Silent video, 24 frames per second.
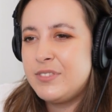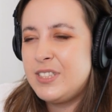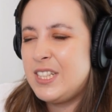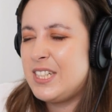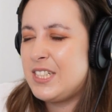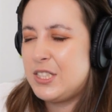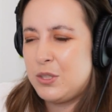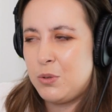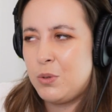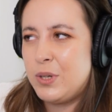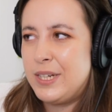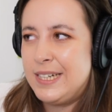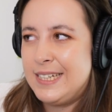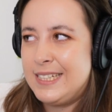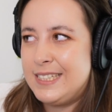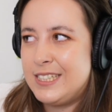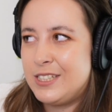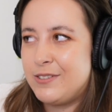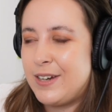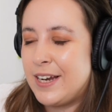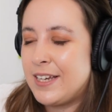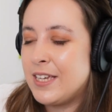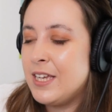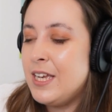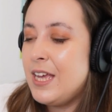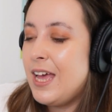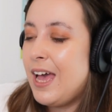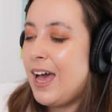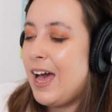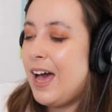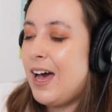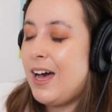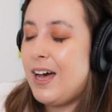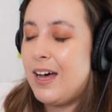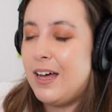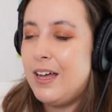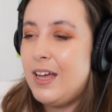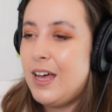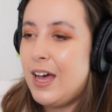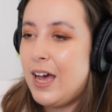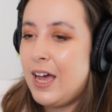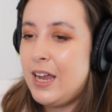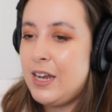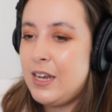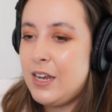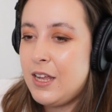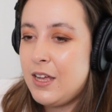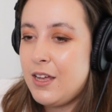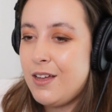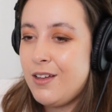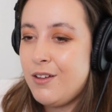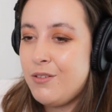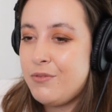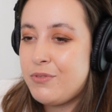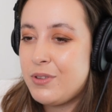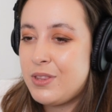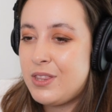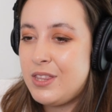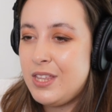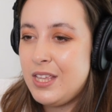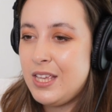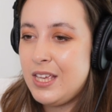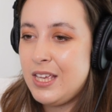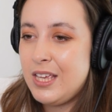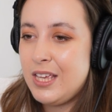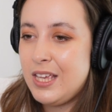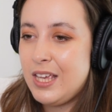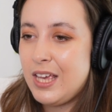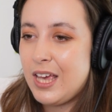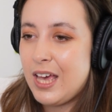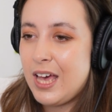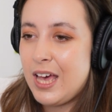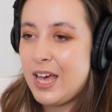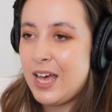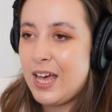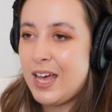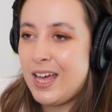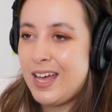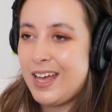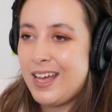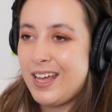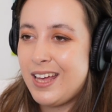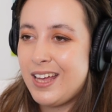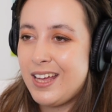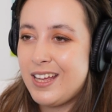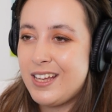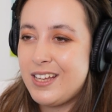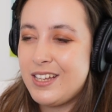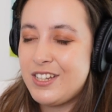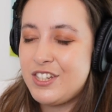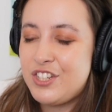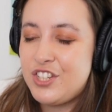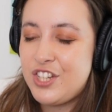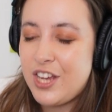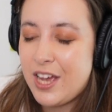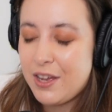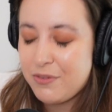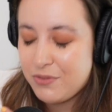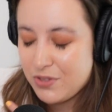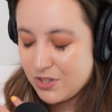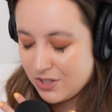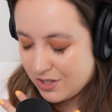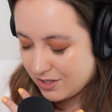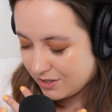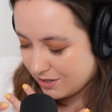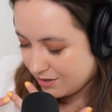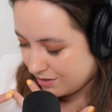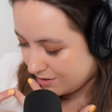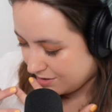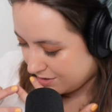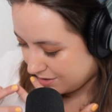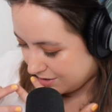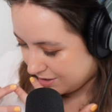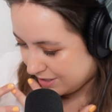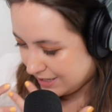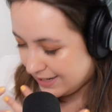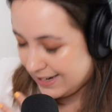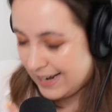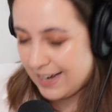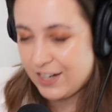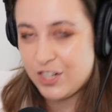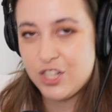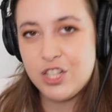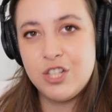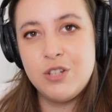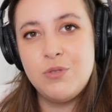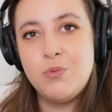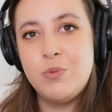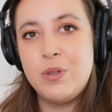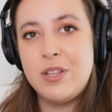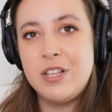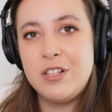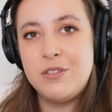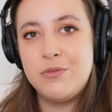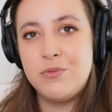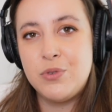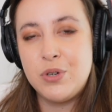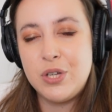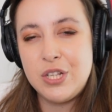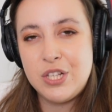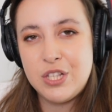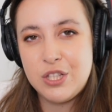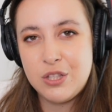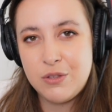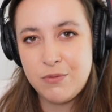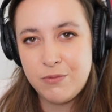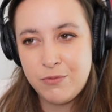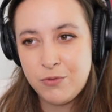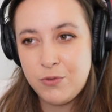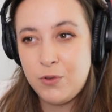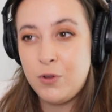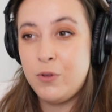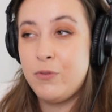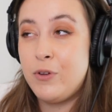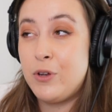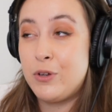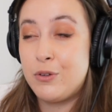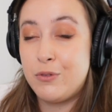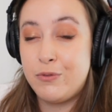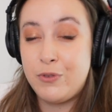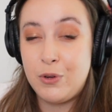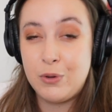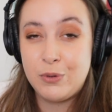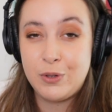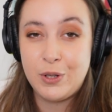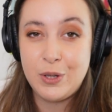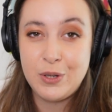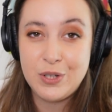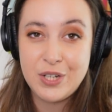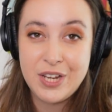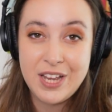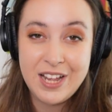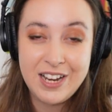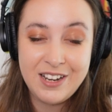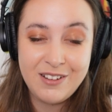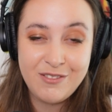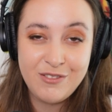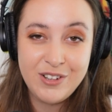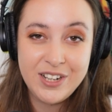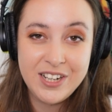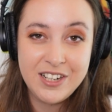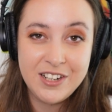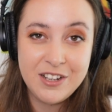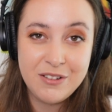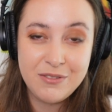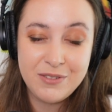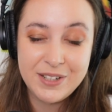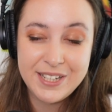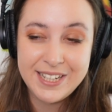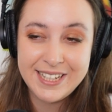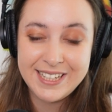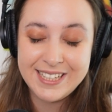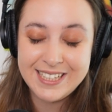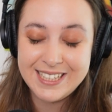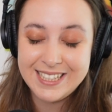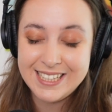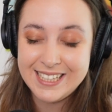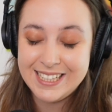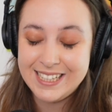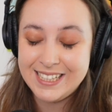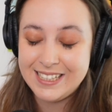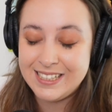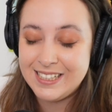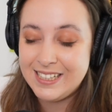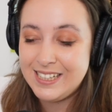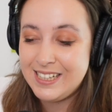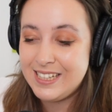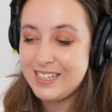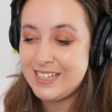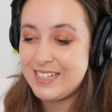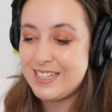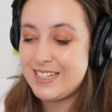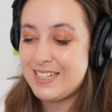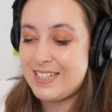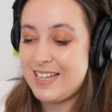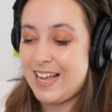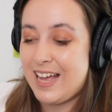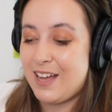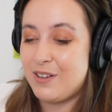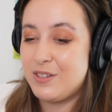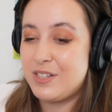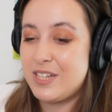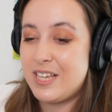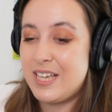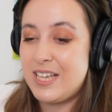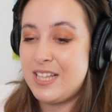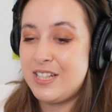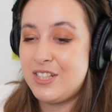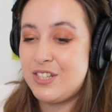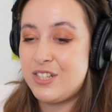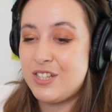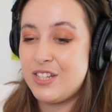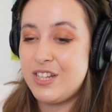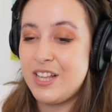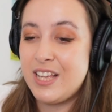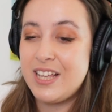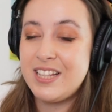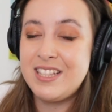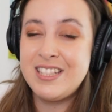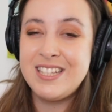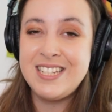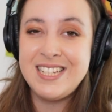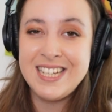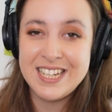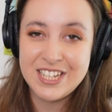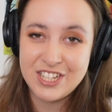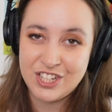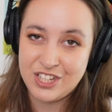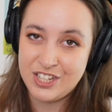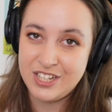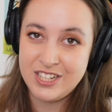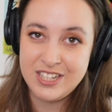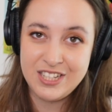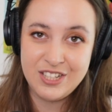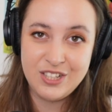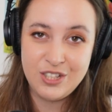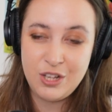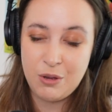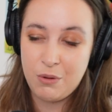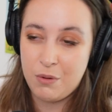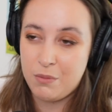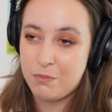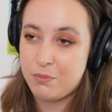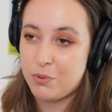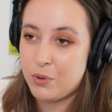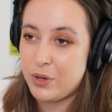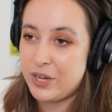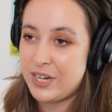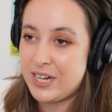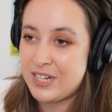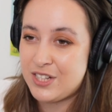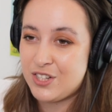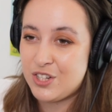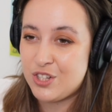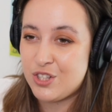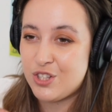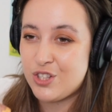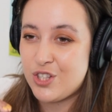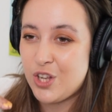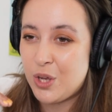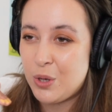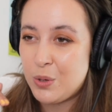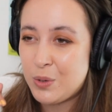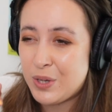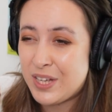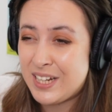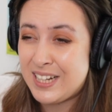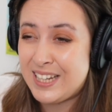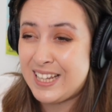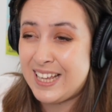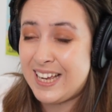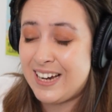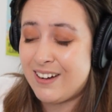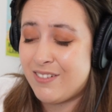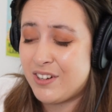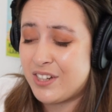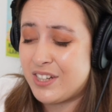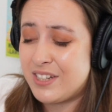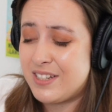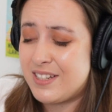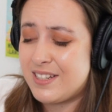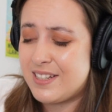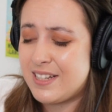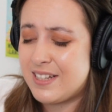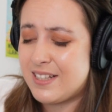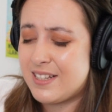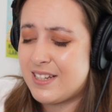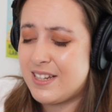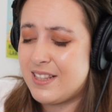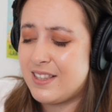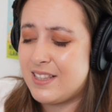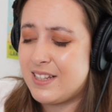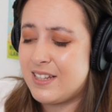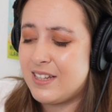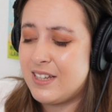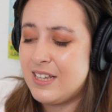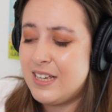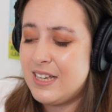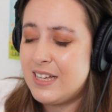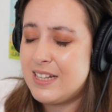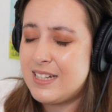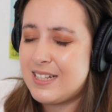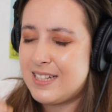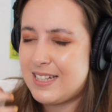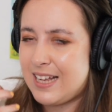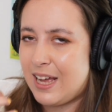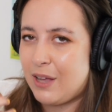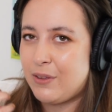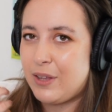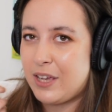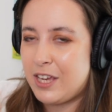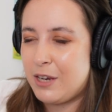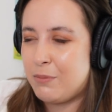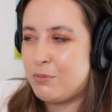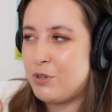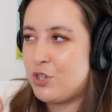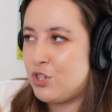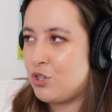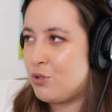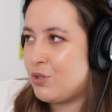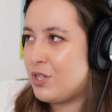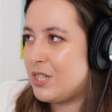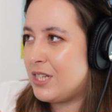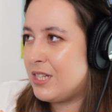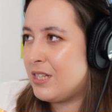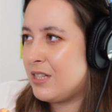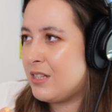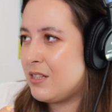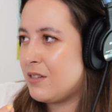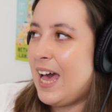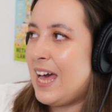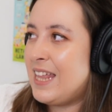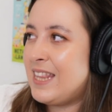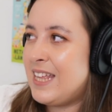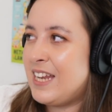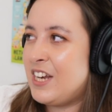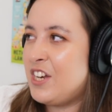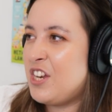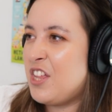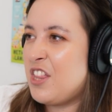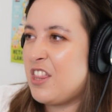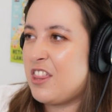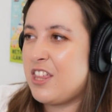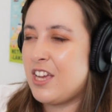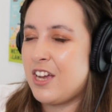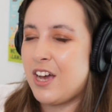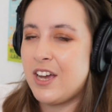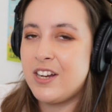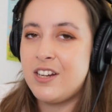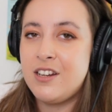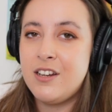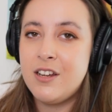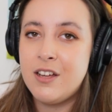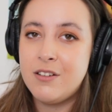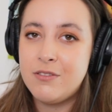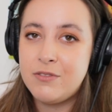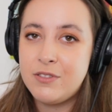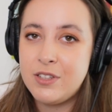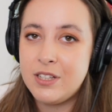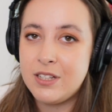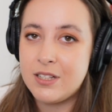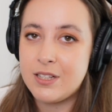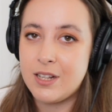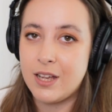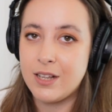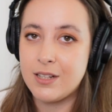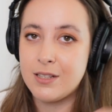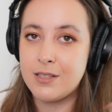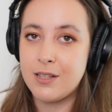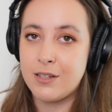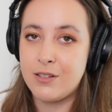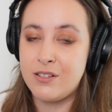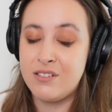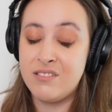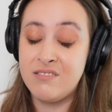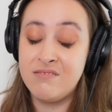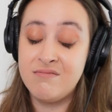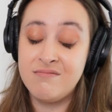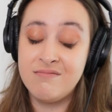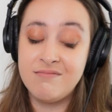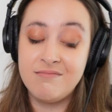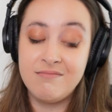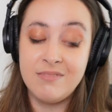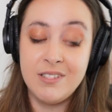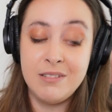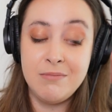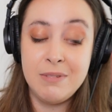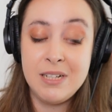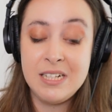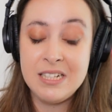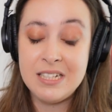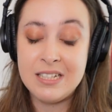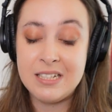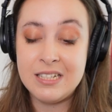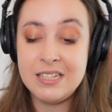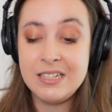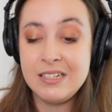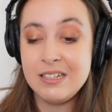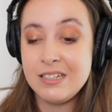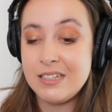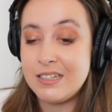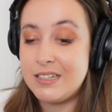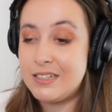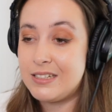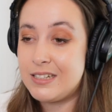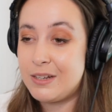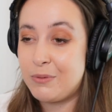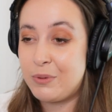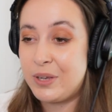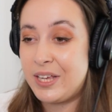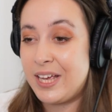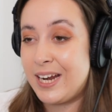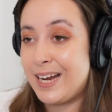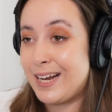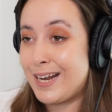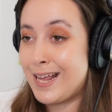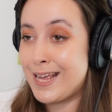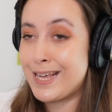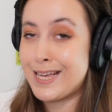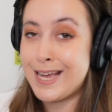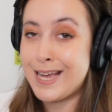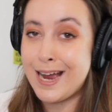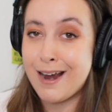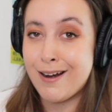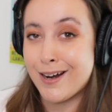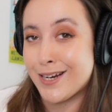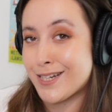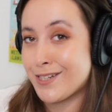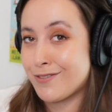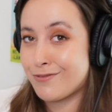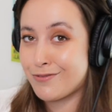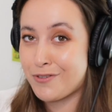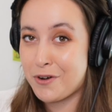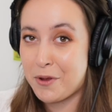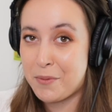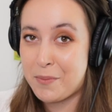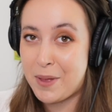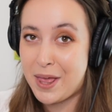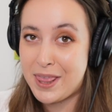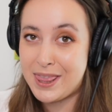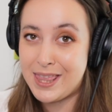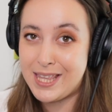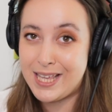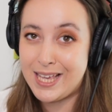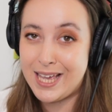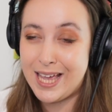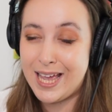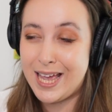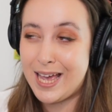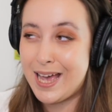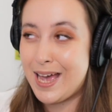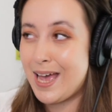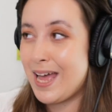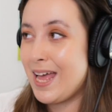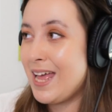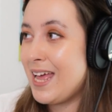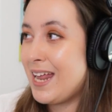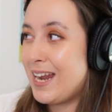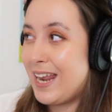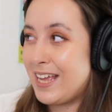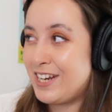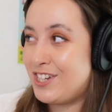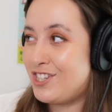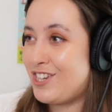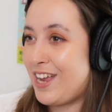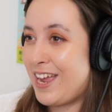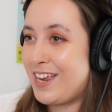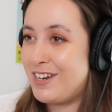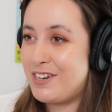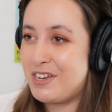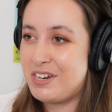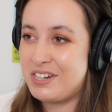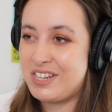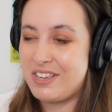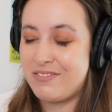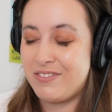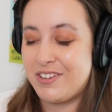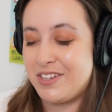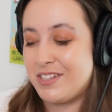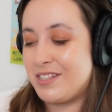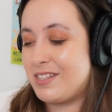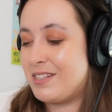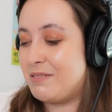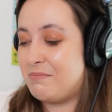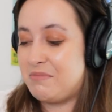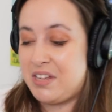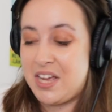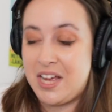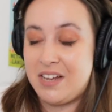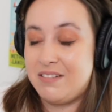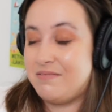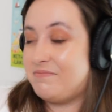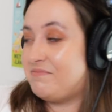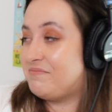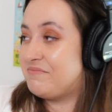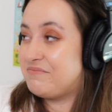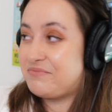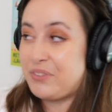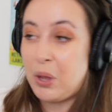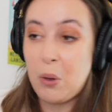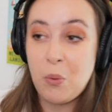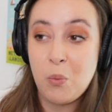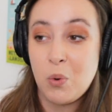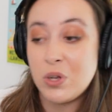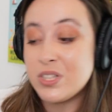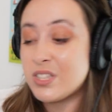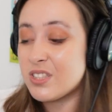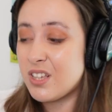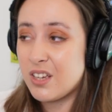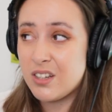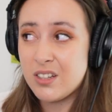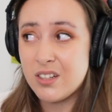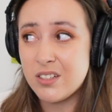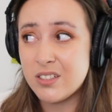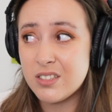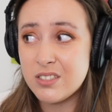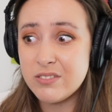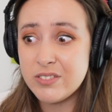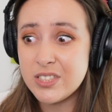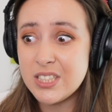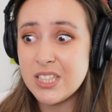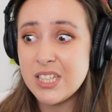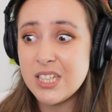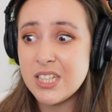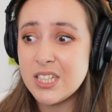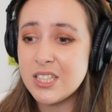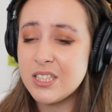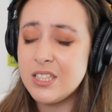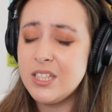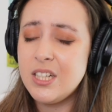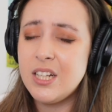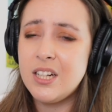Let's call it an Easter egg. I love the Jeff's connection with his voice, the full vocal foreclosure here, really lovely and clean sound. His diction is so on point. It's just so clear and consistent, the sound that he produces. And then another thing, I love these like subtle mimas senses, and we're getting like character from the like Jay Nunn giving us some like, what is going on over there?